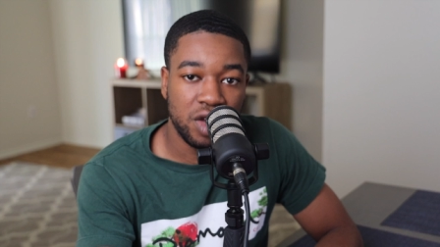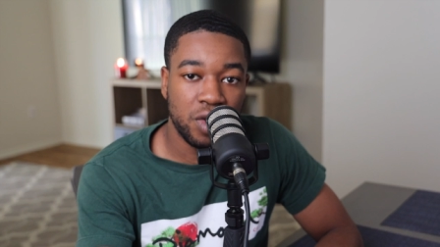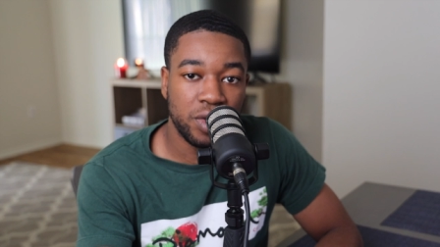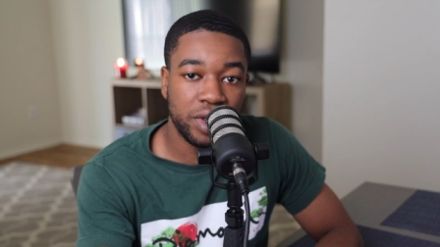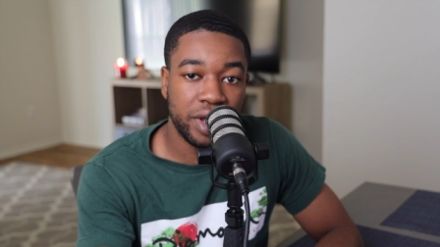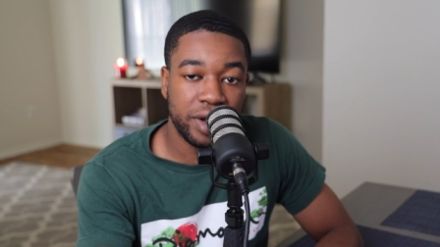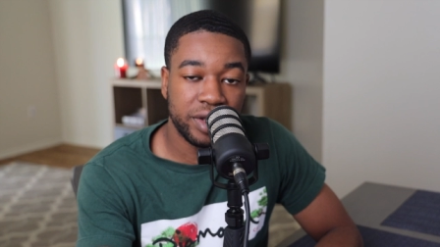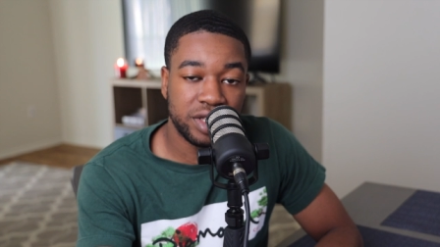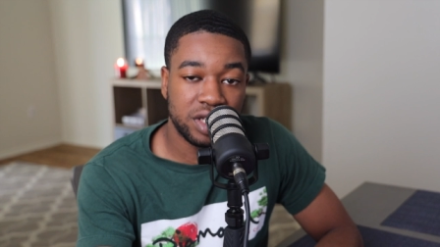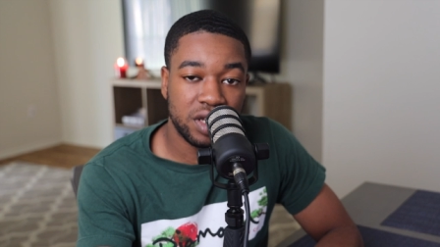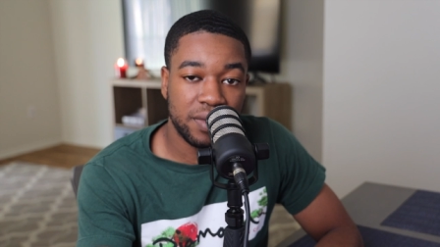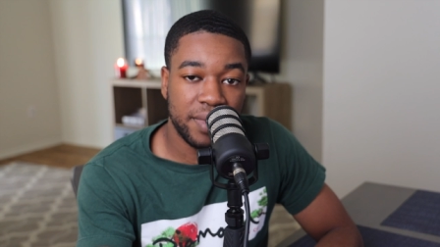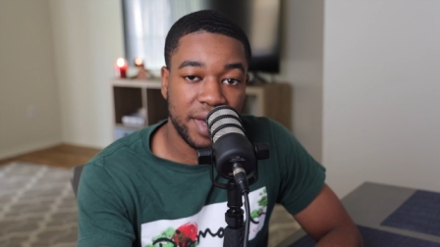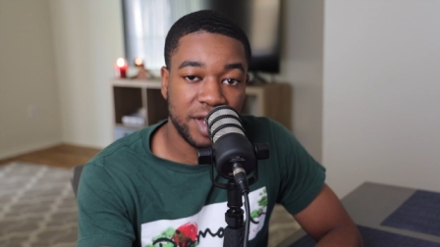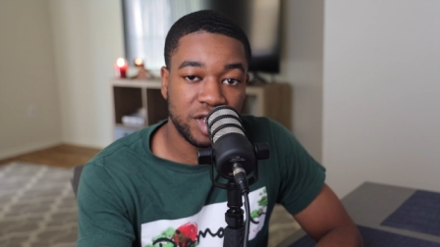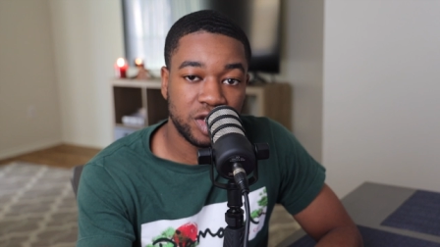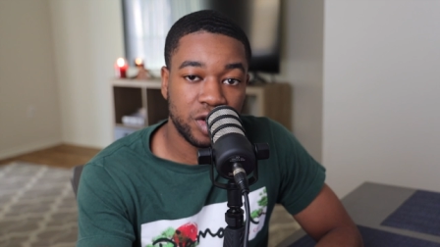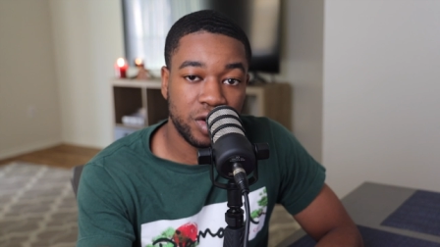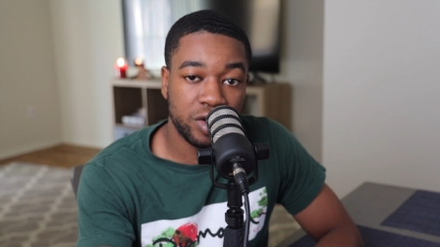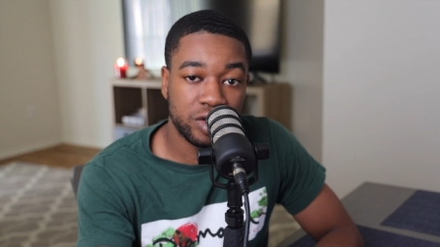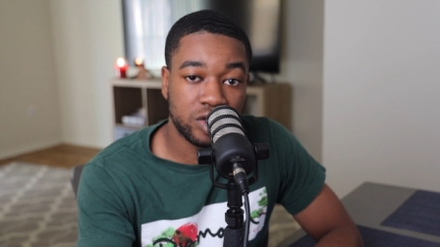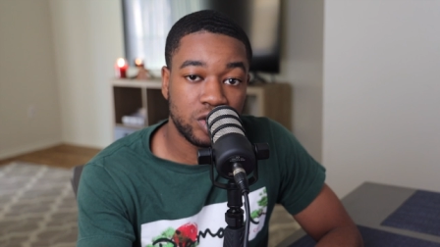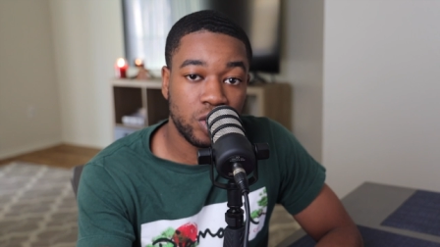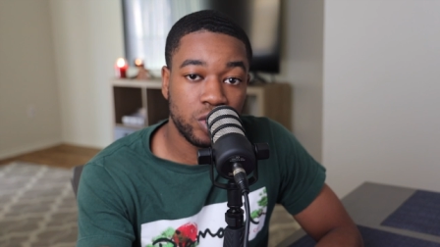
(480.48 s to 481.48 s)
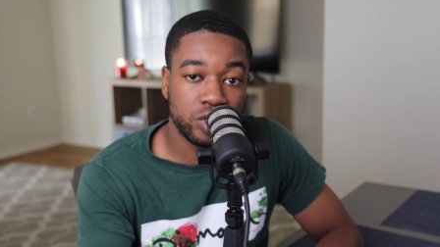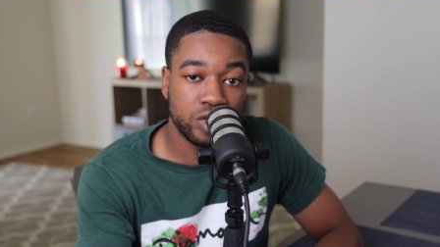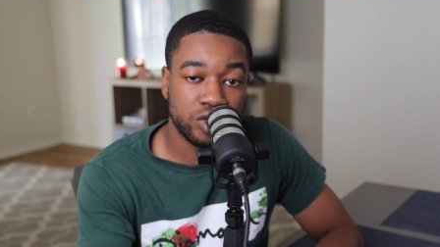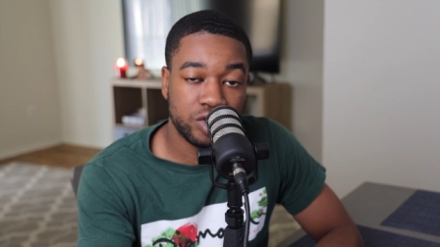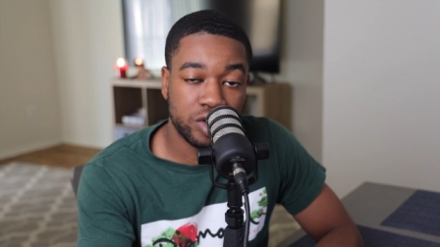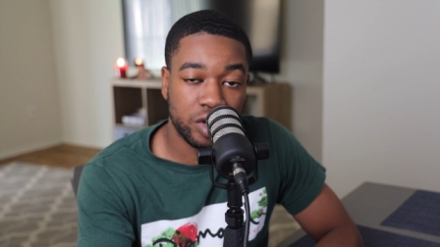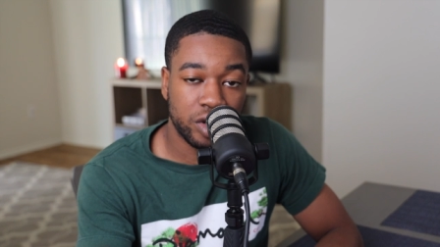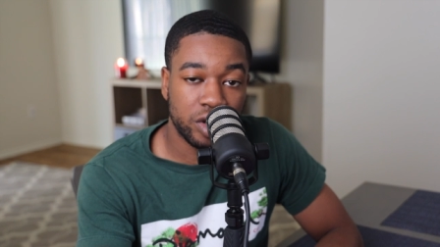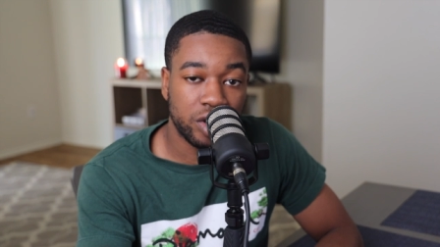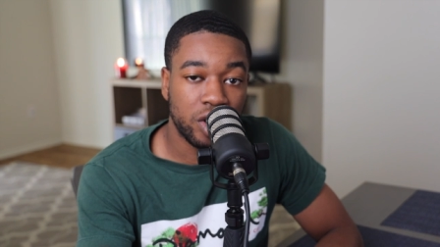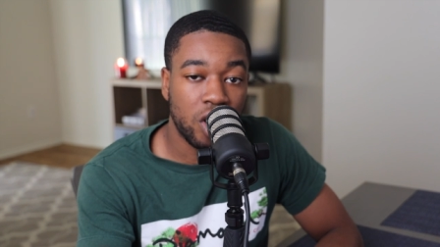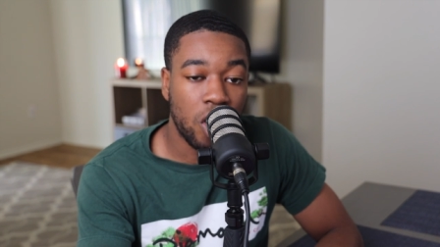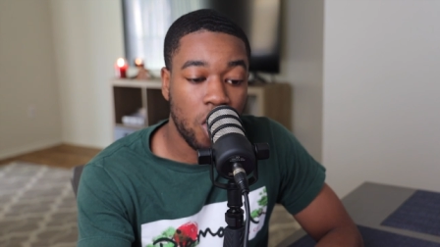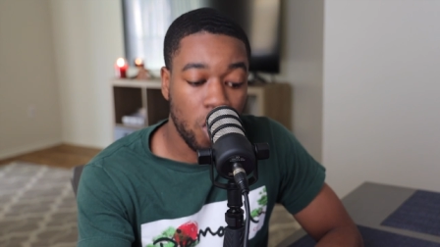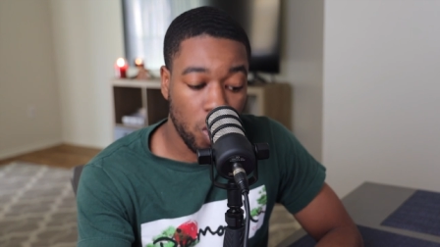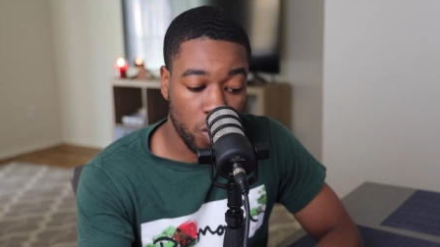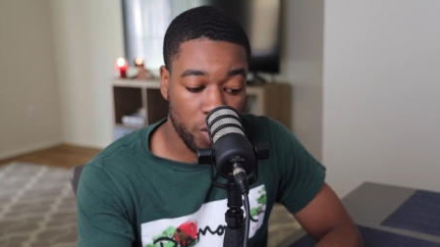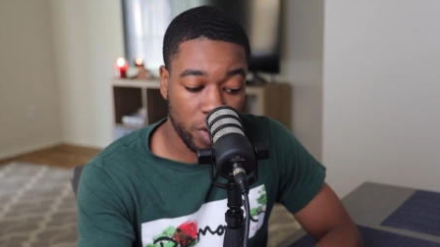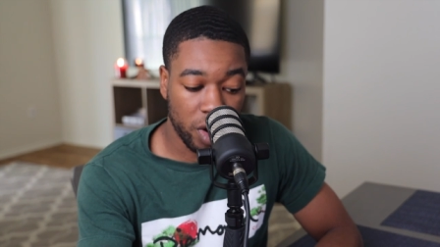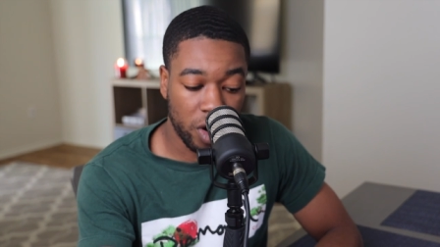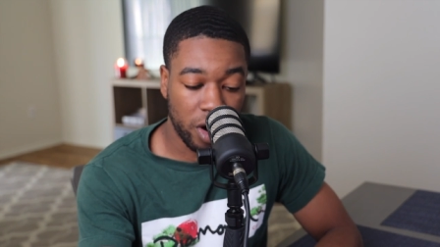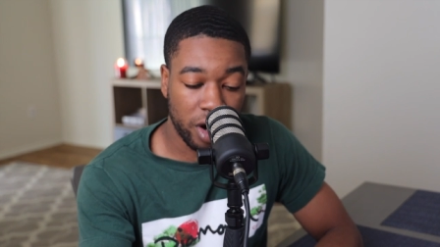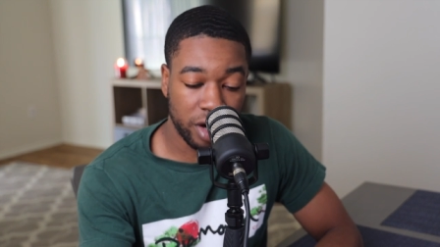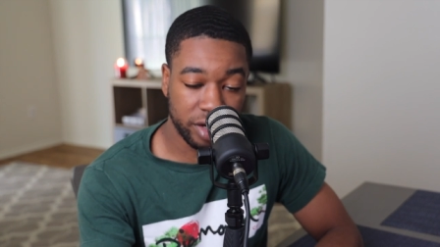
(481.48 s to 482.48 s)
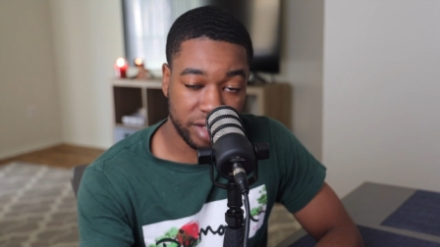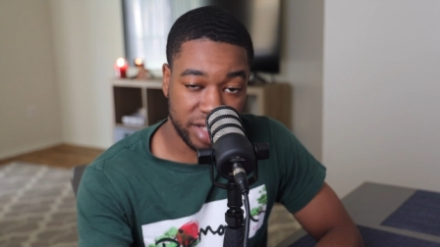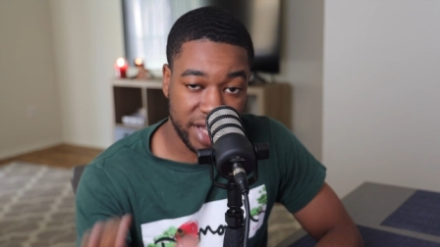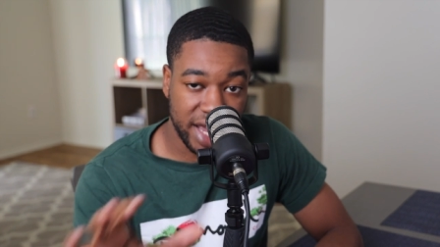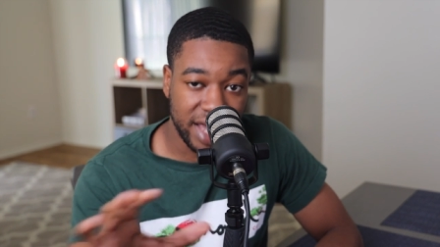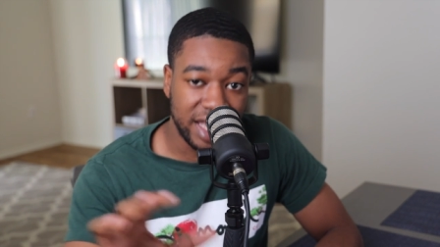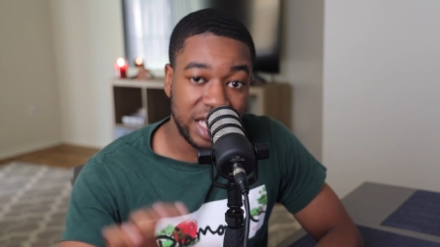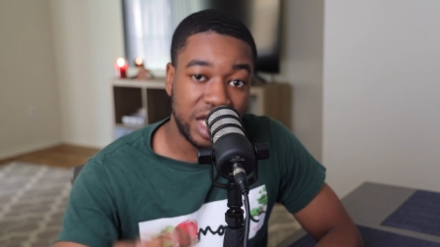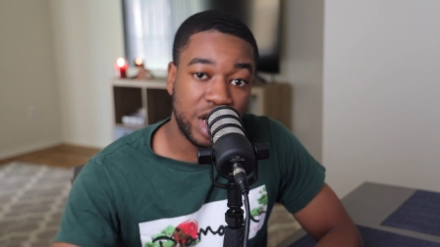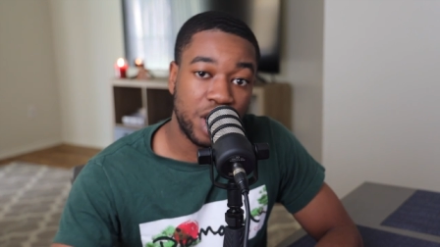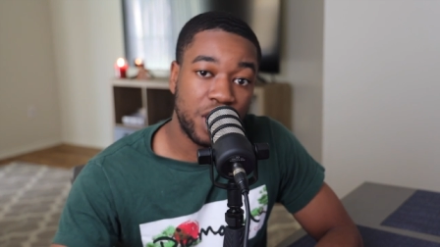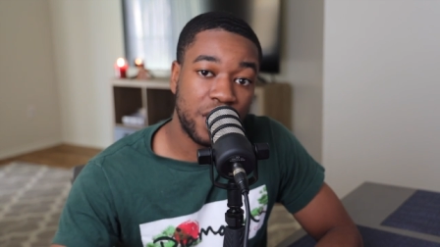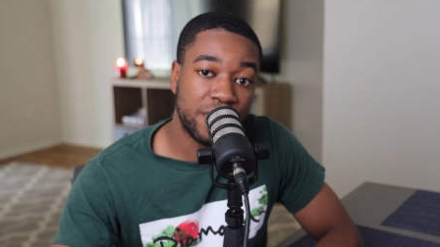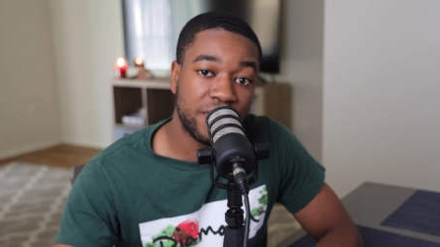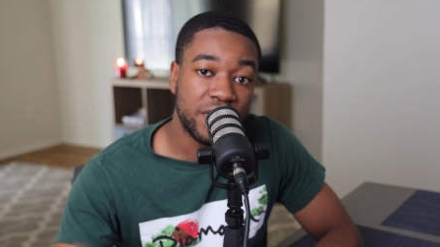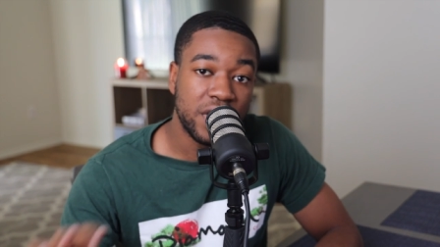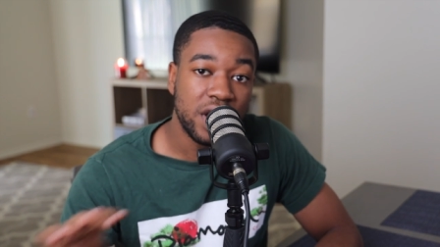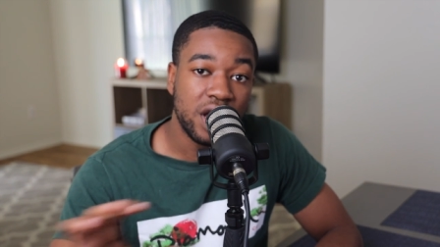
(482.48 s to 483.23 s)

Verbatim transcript: were there to make sure your soldiers are taken care of